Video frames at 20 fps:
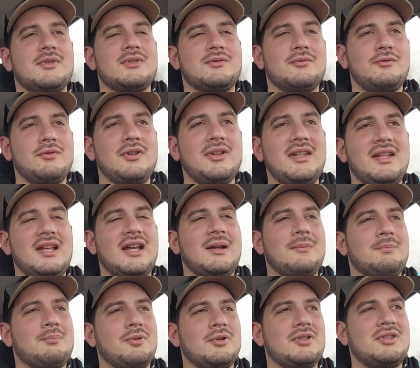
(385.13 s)
It was really
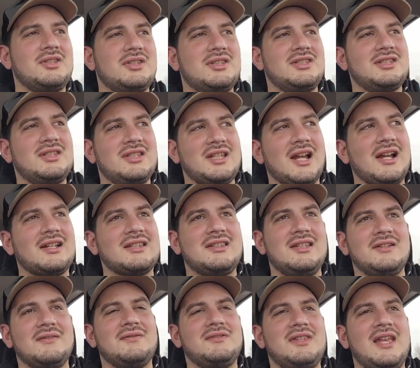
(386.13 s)
a
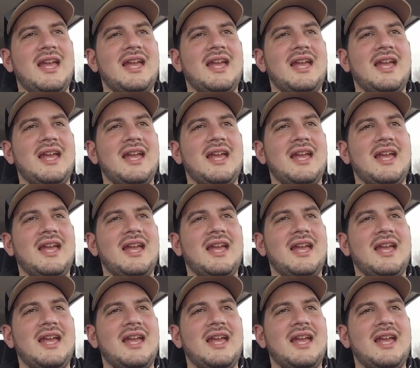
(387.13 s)
productive